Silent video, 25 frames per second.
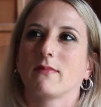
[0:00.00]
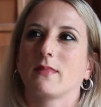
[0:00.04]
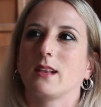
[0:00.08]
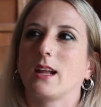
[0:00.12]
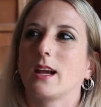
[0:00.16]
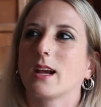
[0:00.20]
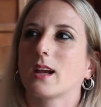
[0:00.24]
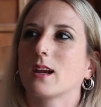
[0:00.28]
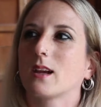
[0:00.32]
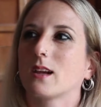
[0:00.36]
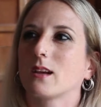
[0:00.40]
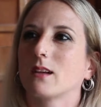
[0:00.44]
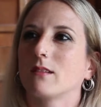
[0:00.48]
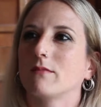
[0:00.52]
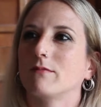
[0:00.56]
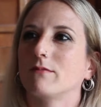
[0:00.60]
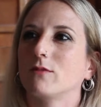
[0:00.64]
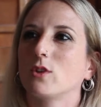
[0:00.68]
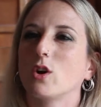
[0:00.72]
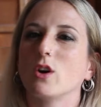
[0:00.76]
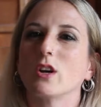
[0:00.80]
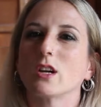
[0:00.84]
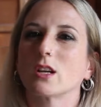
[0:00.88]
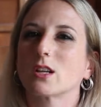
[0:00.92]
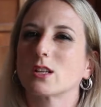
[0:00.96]
like
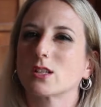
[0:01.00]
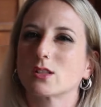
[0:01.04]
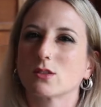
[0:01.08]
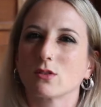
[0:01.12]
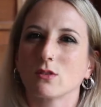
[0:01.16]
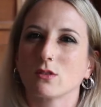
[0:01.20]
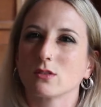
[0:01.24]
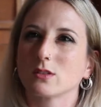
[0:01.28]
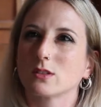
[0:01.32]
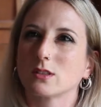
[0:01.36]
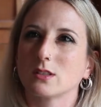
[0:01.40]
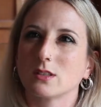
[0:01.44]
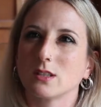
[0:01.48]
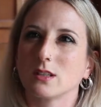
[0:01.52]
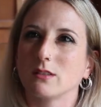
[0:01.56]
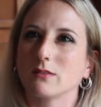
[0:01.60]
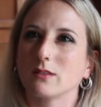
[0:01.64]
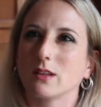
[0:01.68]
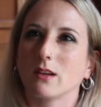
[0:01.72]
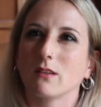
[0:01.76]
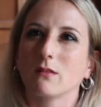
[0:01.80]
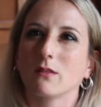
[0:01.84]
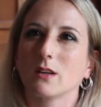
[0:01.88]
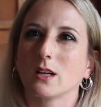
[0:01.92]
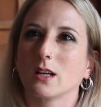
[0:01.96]
not exhaustive.
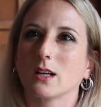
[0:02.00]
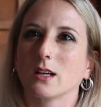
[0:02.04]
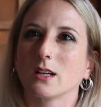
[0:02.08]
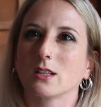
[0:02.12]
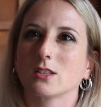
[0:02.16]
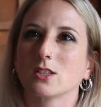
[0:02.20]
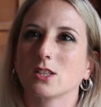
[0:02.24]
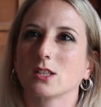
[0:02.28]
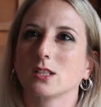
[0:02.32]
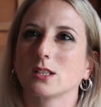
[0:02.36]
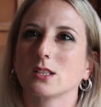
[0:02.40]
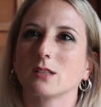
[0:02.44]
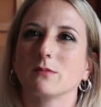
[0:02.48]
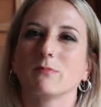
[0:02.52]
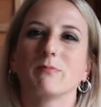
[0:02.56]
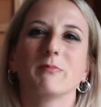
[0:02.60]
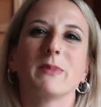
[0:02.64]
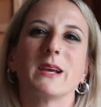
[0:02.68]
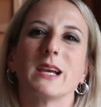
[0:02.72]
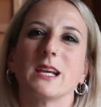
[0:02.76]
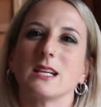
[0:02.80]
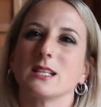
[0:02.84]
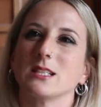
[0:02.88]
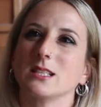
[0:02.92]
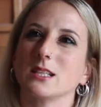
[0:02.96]
They were just the
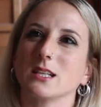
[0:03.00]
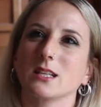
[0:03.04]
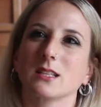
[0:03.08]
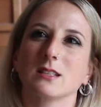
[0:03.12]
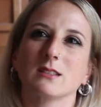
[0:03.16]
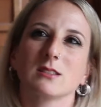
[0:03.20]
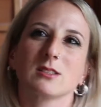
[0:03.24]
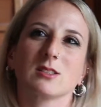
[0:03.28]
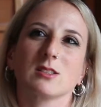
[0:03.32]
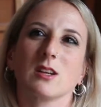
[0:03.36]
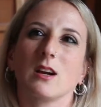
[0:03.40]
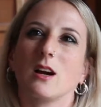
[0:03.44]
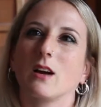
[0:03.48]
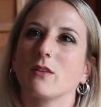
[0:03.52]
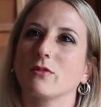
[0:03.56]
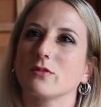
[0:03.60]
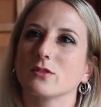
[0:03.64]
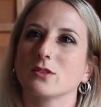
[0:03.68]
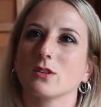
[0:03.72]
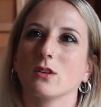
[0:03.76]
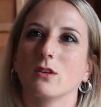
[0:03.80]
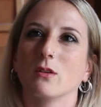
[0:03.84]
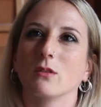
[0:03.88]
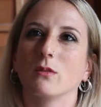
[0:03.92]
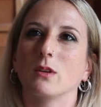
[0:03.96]
basic stuff,
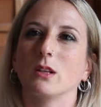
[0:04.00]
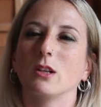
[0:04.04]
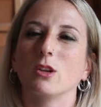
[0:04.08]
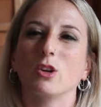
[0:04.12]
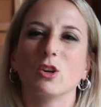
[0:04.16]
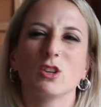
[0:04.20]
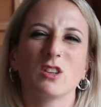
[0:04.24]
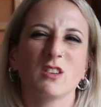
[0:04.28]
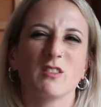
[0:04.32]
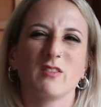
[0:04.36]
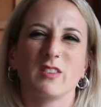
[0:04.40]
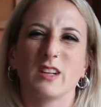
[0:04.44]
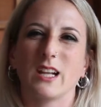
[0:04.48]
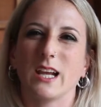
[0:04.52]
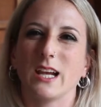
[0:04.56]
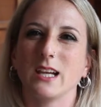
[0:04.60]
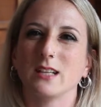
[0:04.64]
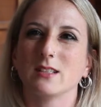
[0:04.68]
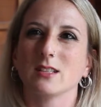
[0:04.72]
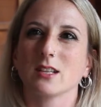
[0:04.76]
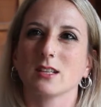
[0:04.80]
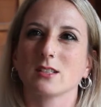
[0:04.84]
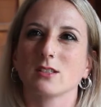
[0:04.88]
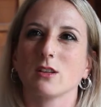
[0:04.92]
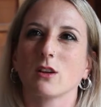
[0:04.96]
so a lot of
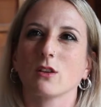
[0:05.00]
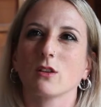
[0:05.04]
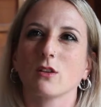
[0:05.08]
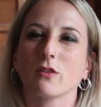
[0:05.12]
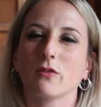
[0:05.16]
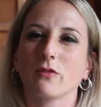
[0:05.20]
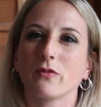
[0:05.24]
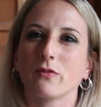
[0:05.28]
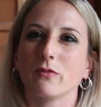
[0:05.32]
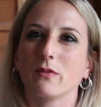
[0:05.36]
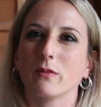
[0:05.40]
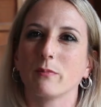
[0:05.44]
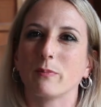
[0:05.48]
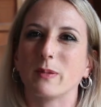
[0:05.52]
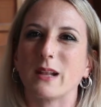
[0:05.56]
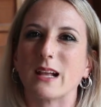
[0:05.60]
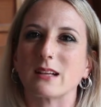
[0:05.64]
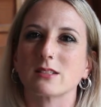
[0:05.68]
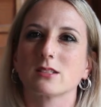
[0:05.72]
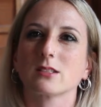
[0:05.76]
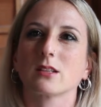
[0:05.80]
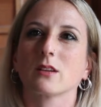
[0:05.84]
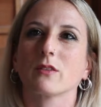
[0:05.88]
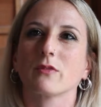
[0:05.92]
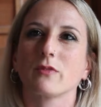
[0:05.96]
latex, a lot of
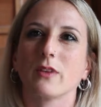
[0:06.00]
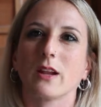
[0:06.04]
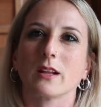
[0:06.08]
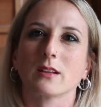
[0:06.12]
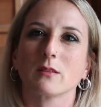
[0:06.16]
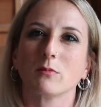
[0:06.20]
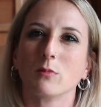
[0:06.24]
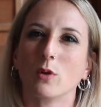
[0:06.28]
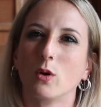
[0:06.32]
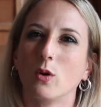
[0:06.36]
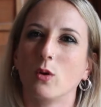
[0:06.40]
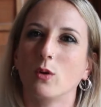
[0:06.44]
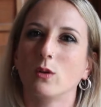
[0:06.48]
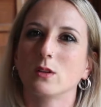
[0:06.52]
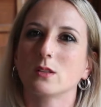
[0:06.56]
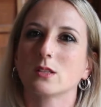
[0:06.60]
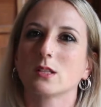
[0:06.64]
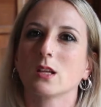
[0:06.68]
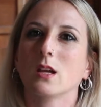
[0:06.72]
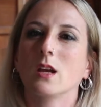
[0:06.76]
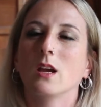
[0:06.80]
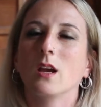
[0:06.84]
plaster flat molds.